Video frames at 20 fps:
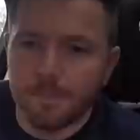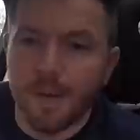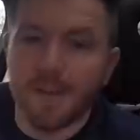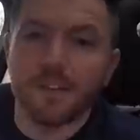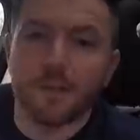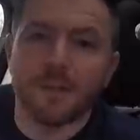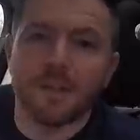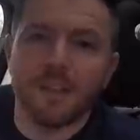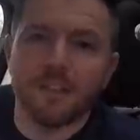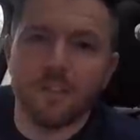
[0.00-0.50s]

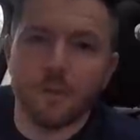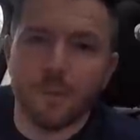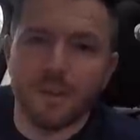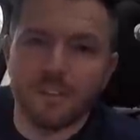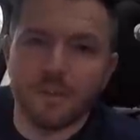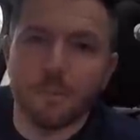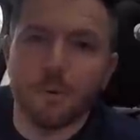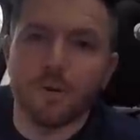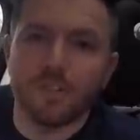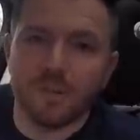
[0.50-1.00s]
doing this, you'll be
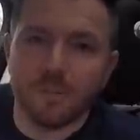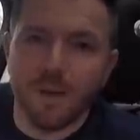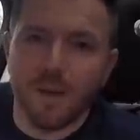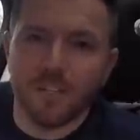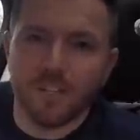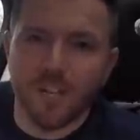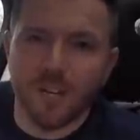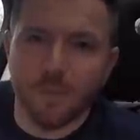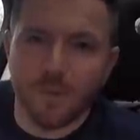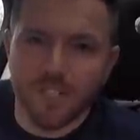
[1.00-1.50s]
supporting my
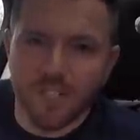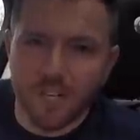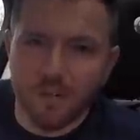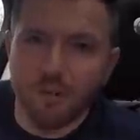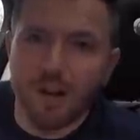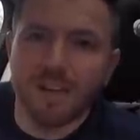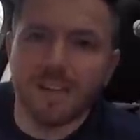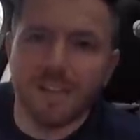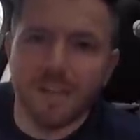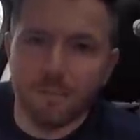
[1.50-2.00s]
channel, which I
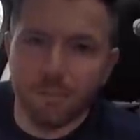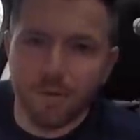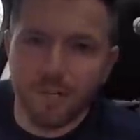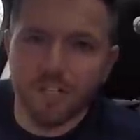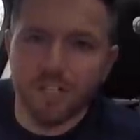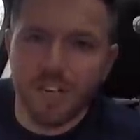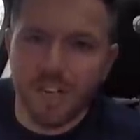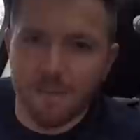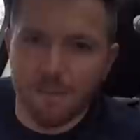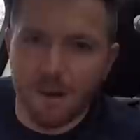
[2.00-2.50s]
greatly
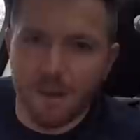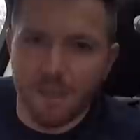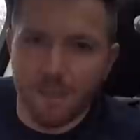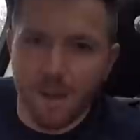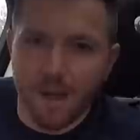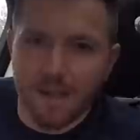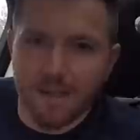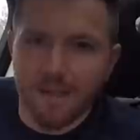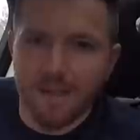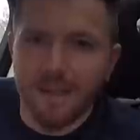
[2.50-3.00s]
appreciate, by the
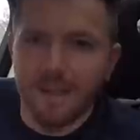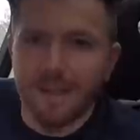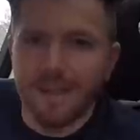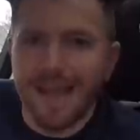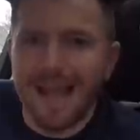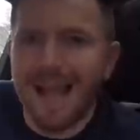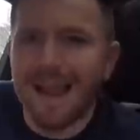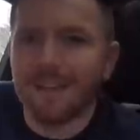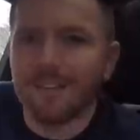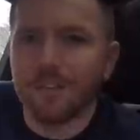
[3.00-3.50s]
way.
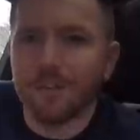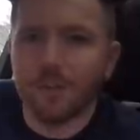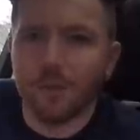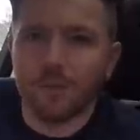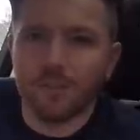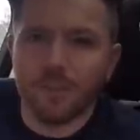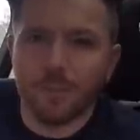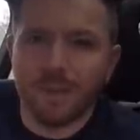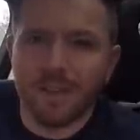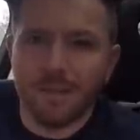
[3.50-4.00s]
And you'll
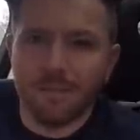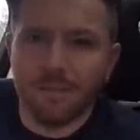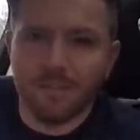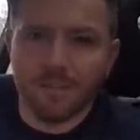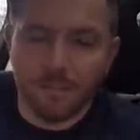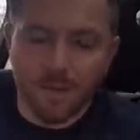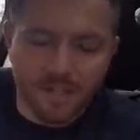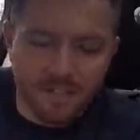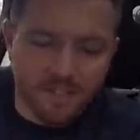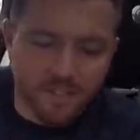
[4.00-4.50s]
also be giving
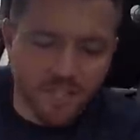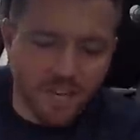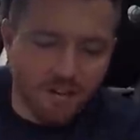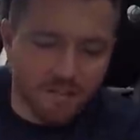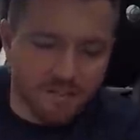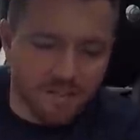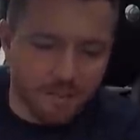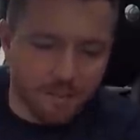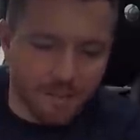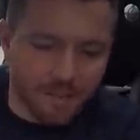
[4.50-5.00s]
some money to
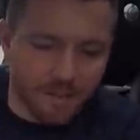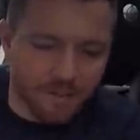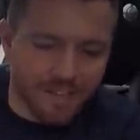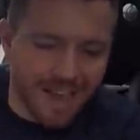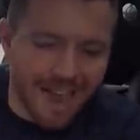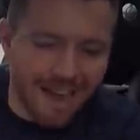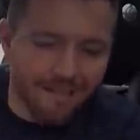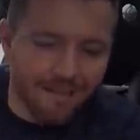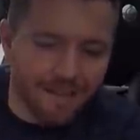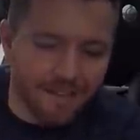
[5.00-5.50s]
charity because
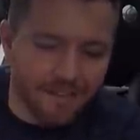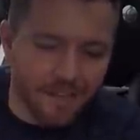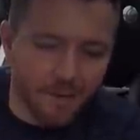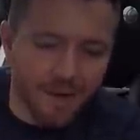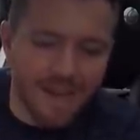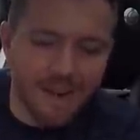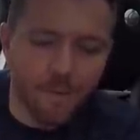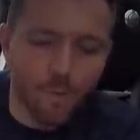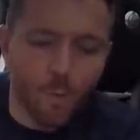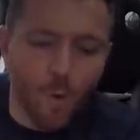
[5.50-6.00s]
Harry's
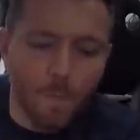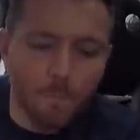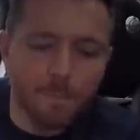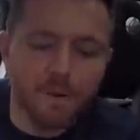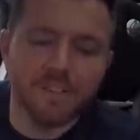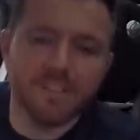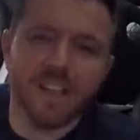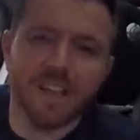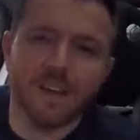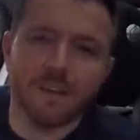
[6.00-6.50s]
donate one
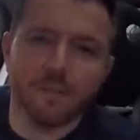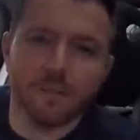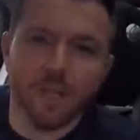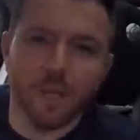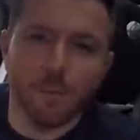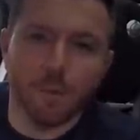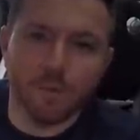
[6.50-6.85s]
percent of global